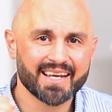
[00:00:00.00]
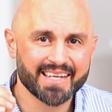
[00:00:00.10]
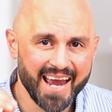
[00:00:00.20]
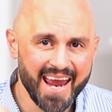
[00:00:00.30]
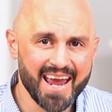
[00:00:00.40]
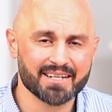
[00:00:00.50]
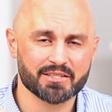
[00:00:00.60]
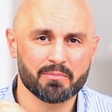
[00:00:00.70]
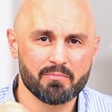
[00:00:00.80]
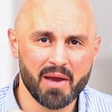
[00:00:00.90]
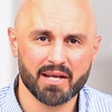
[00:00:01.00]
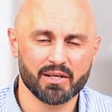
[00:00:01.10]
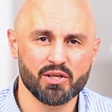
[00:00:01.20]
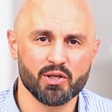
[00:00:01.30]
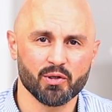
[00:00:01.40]
can't
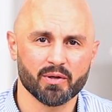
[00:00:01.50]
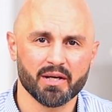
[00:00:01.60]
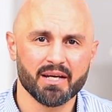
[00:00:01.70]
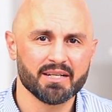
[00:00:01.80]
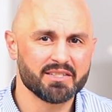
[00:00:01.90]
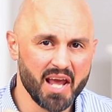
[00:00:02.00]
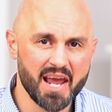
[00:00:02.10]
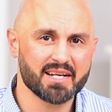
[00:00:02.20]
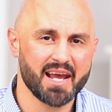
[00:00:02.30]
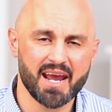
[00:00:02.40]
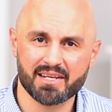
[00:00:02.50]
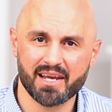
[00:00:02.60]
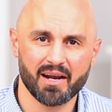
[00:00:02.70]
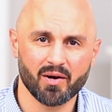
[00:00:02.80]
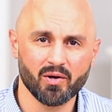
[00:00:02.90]
make you take a
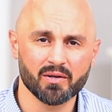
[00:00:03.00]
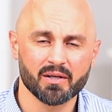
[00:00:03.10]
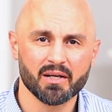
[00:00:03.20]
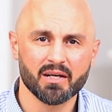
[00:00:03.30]
care.